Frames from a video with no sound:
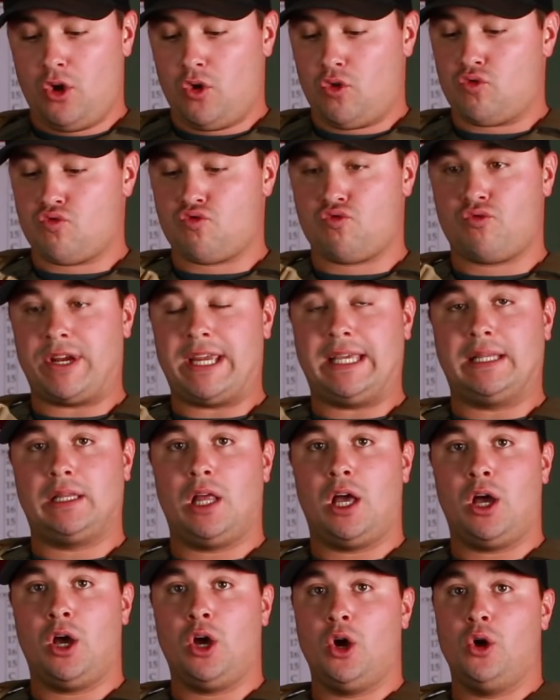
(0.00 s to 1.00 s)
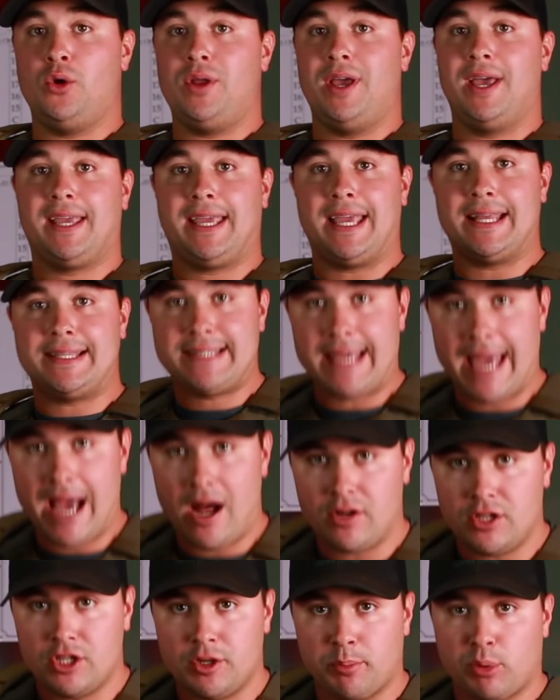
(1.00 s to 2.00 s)
reload, get
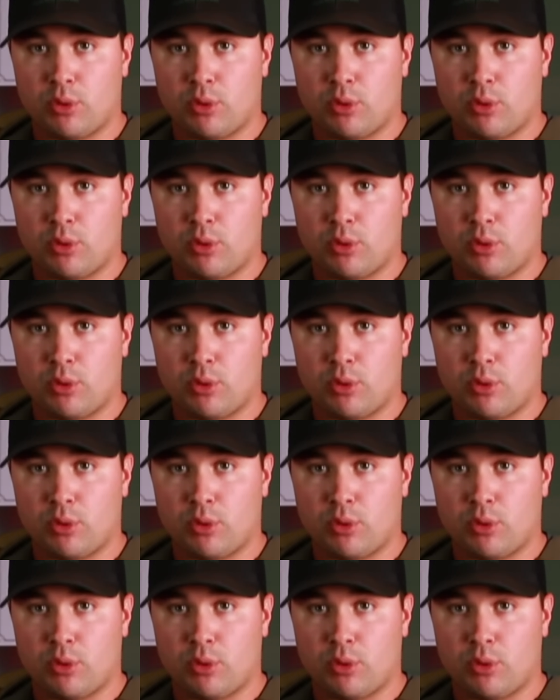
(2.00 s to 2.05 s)
down into